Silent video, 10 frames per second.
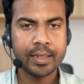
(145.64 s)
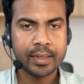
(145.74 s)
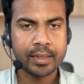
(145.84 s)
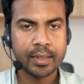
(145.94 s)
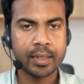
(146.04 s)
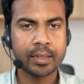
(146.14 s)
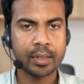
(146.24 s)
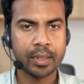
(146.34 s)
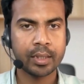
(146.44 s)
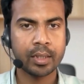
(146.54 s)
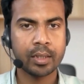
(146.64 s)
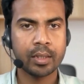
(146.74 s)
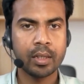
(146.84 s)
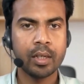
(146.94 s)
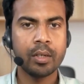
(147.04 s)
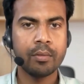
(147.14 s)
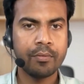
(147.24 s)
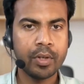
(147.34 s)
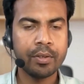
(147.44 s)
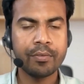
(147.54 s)
Testing is critical.
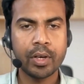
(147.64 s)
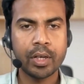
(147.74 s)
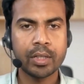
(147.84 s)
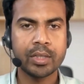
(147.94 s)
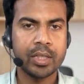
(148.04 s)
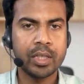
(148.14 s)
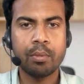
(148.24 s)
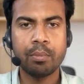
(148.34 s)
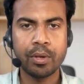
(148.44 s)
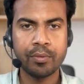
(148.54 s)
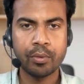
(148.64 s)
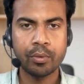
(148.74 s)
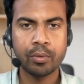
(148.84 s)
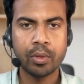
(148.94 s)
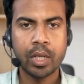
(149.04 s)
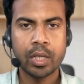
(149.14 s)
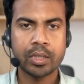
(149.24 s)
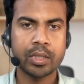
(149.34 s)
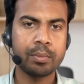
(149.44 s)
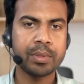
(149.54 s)
Verify in GTM preview,
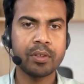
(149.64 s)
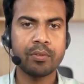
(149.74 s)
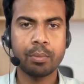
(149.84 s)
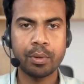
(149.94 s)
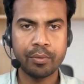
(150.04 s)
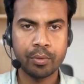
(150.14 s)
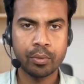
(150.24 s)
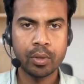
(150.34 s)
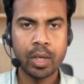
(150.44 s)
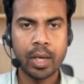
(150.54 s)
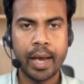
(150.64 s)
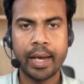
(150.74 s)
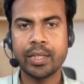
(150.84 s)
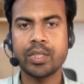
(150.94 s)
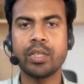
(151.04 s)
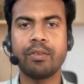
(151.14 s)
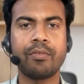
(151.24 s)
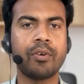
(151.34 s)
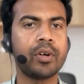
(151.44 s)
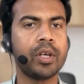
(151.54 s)
Stape server preview, and
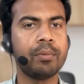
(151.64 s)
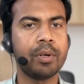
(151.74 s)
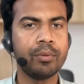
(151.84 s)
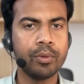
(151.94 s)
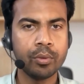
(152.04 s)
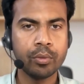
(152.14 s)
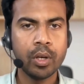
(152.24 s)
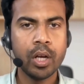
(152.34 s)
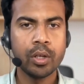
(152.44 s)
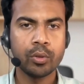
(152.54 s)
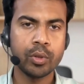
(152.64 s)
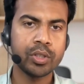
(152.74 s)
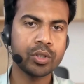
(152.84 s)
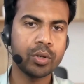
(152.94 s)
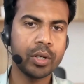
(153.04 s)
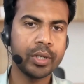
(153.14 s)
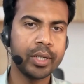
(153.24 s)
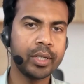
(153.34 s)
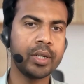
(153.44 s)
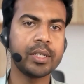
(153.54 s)
GA4 debug view to ensure
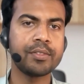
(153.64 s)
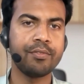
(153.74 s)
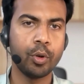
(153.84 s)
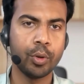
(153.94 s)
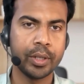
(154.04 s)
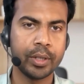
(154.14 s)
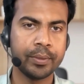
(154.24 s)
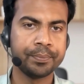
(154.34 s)
data is flowing.